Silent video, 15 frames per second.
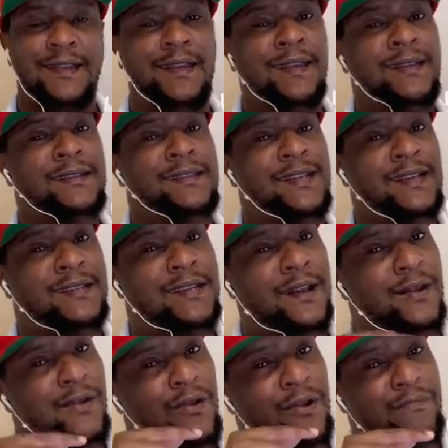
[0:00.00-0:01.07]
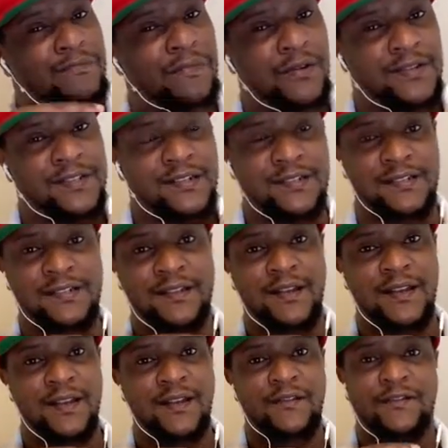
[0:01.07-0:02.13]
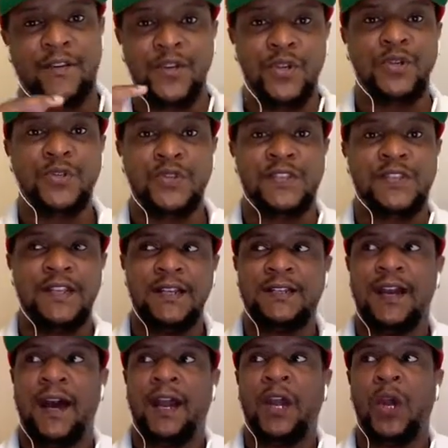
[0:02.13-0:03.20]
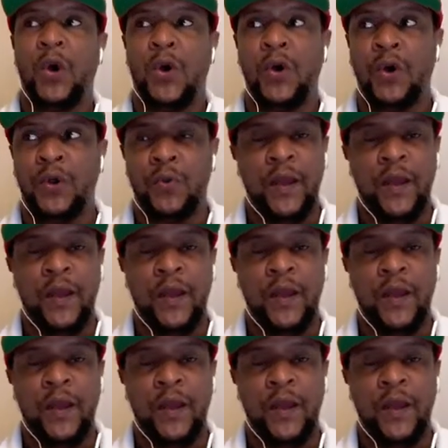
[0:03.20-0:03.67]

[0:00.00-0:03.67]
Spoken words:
It takes a long process for you to sit alone.